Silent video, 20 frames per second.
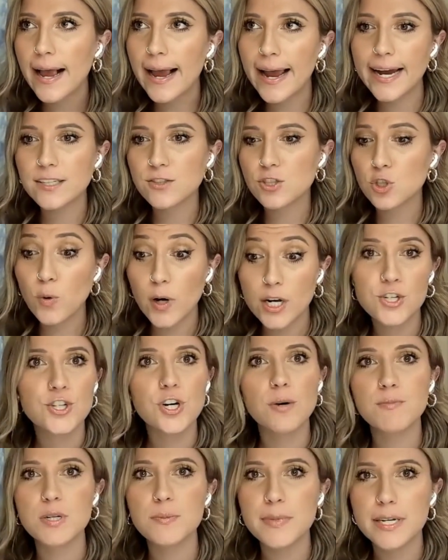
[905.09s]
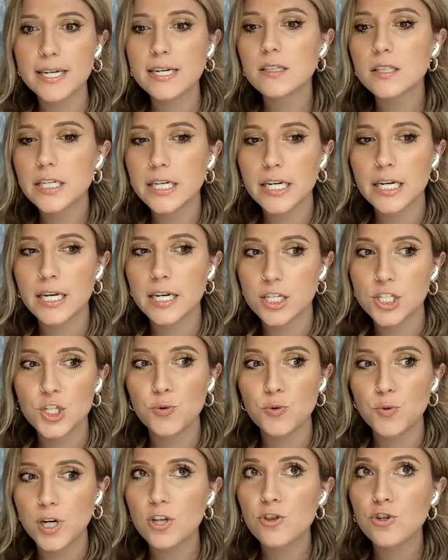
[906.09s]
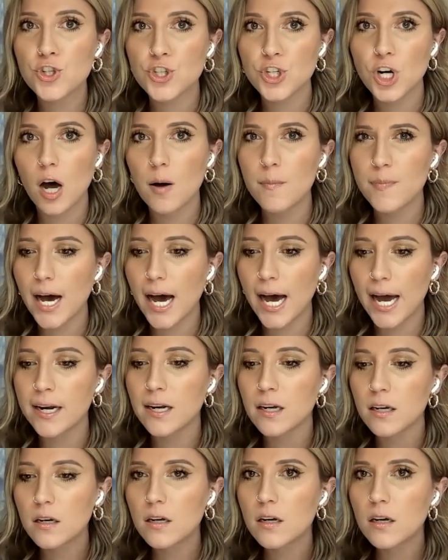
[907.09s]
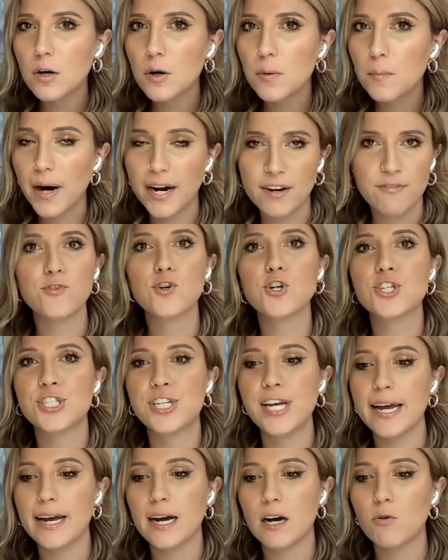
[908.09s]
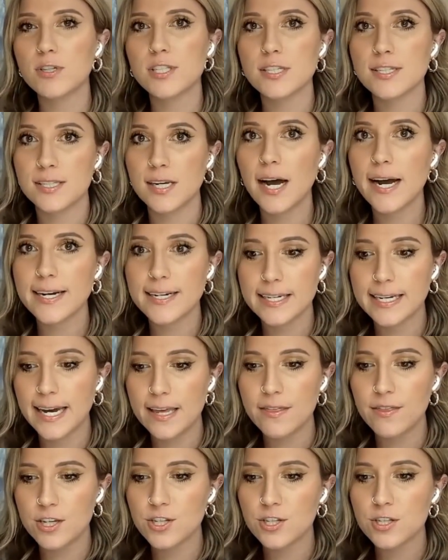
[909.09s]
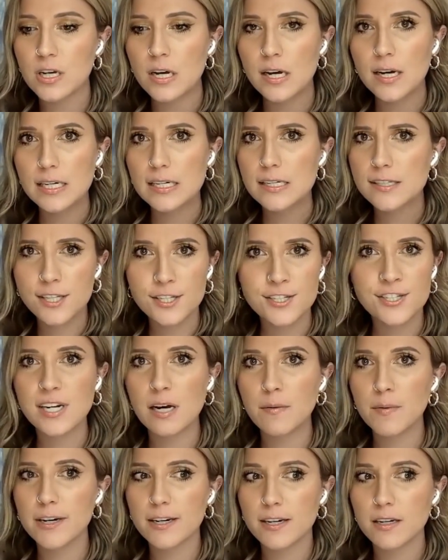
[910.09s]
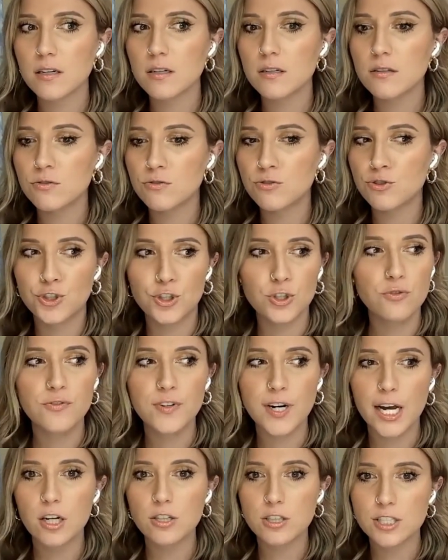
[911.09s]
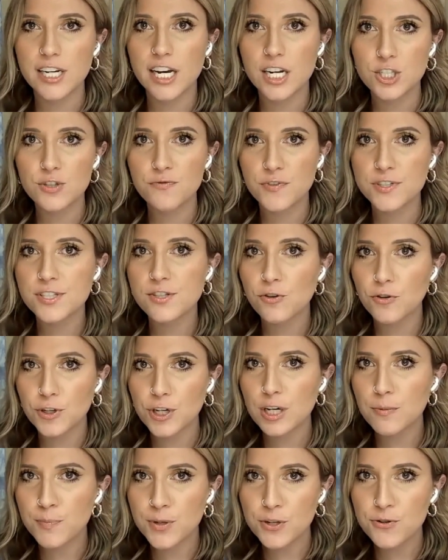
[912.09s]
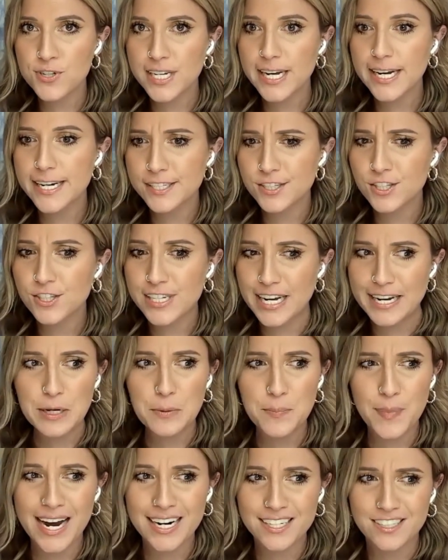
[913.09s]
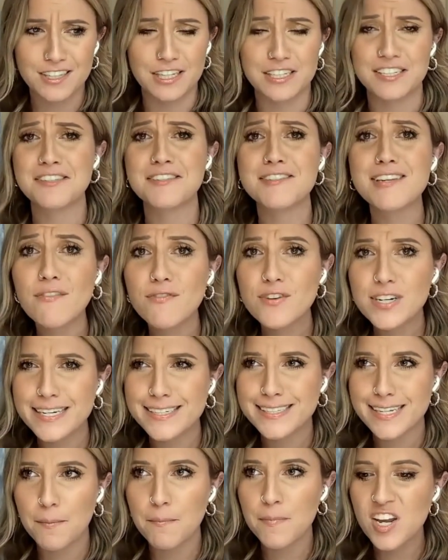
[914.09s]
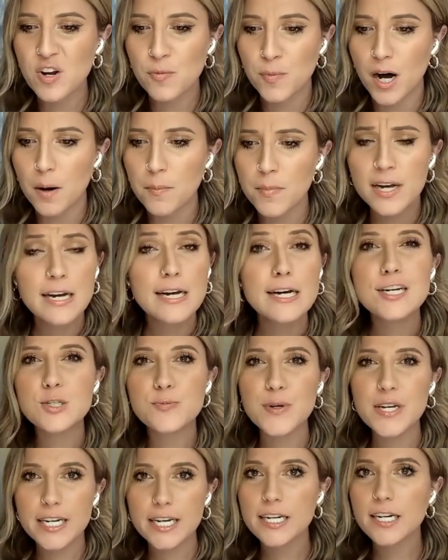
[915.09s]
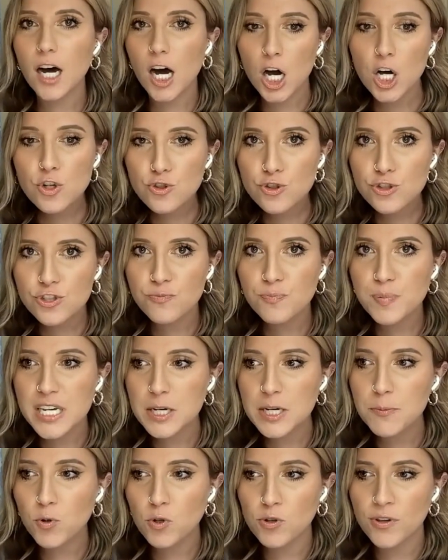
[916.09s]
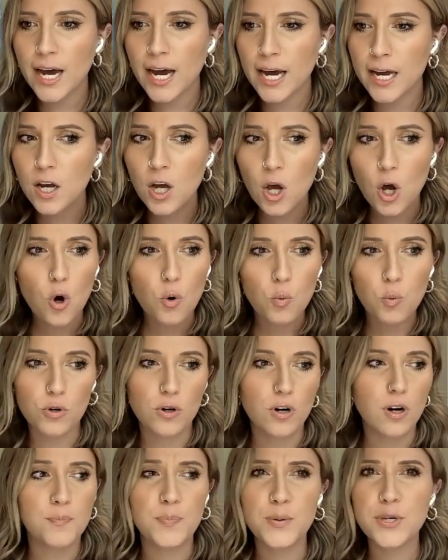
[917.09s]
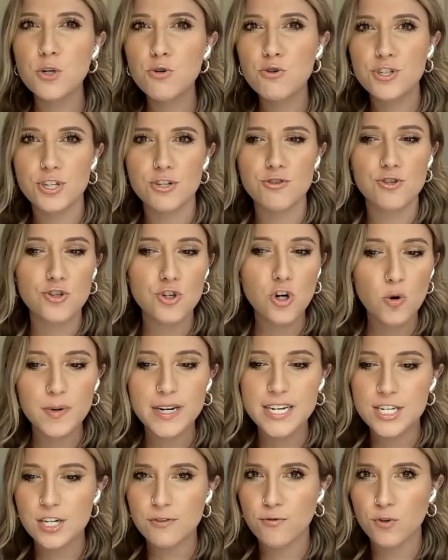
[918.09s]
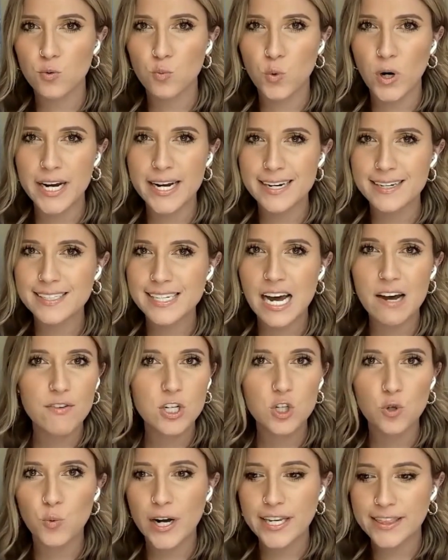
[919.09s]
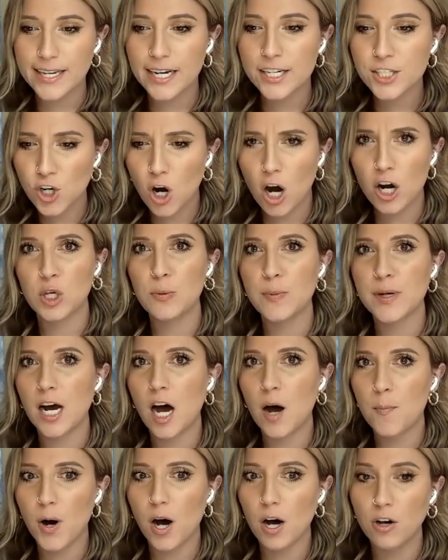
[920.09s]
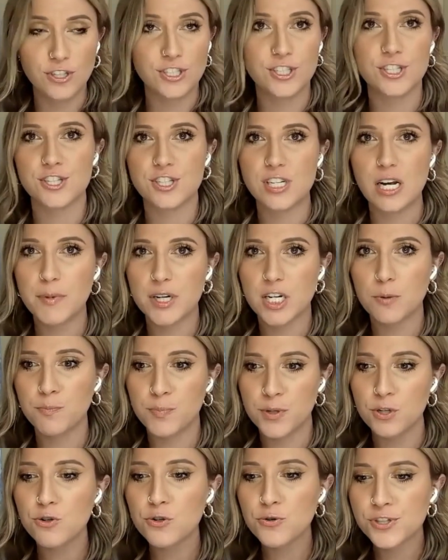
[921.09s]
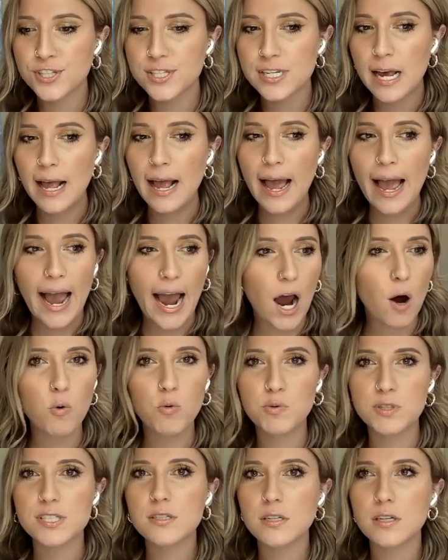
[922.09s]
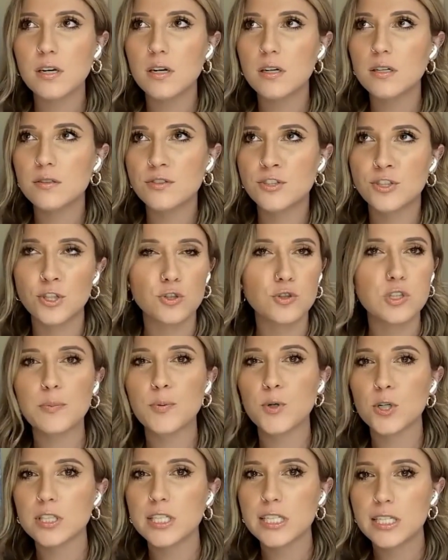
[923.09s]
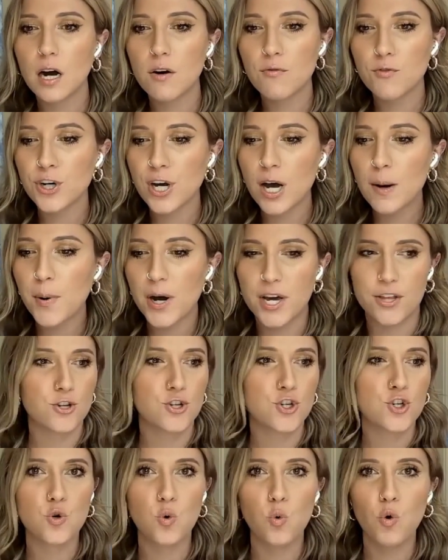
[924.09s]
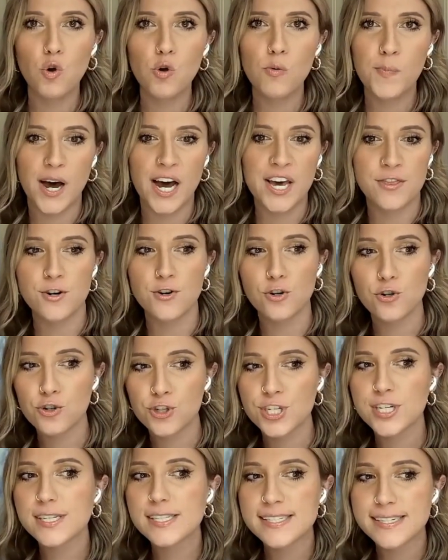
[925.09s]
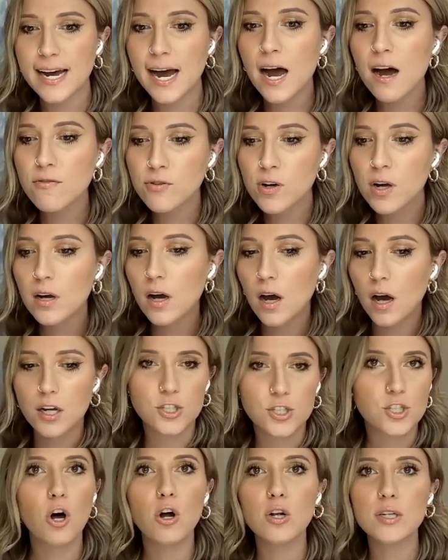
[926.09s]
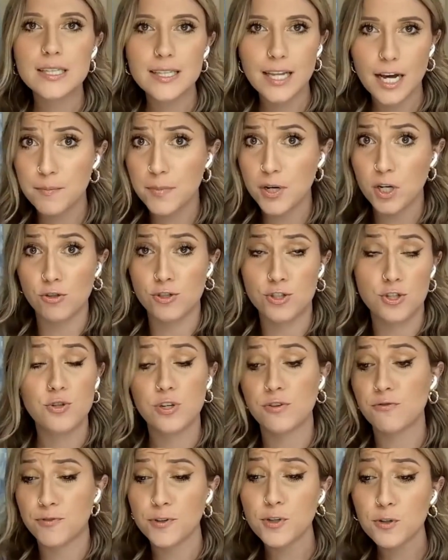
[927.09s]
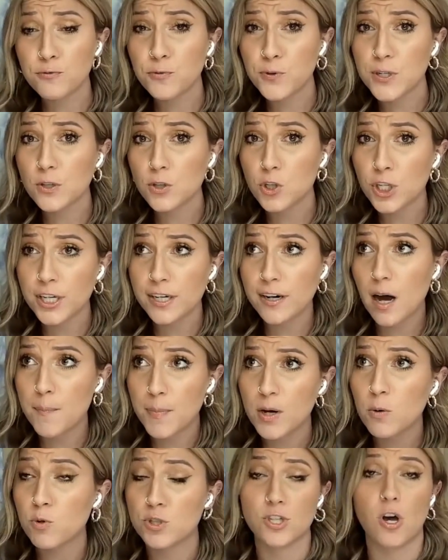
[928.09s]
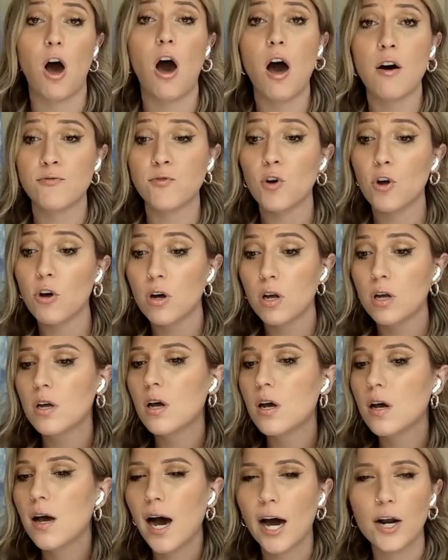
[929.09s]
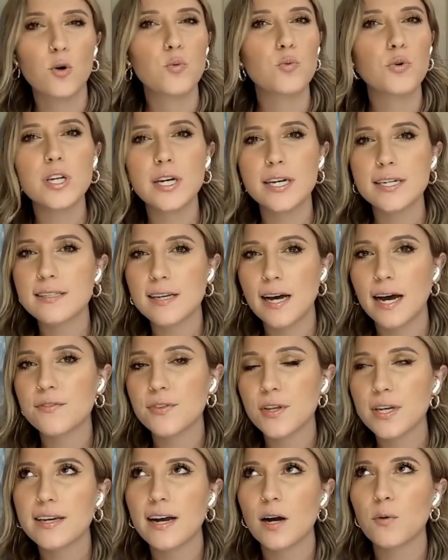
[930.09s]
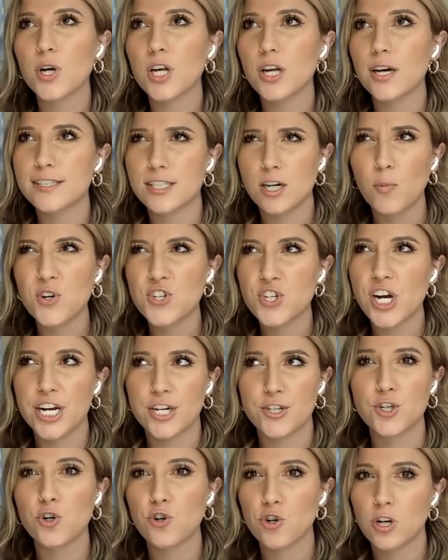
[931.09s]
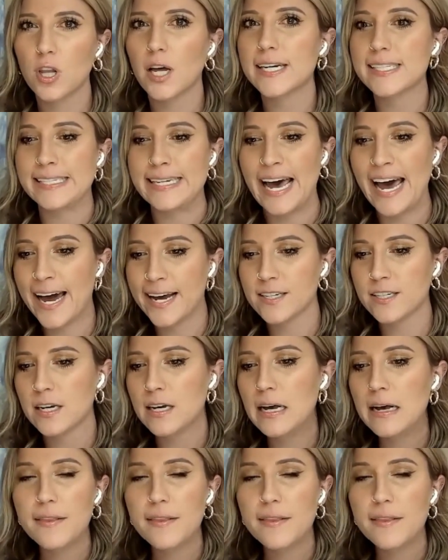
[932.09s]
And so I jumped immediately into another job that my first day, I was assigned again this systemic juvenile detention facility abuse case dating back to the 70s at minimum, speaking to hundreds of people that were abused in so many different ways, having to write that document up on the systemic abuse, how it was deliberately covered up by the school, by the nursing staff. It's called Glenn Mills. You can feel free to look it up. It was awful. I realized how much I internalized that.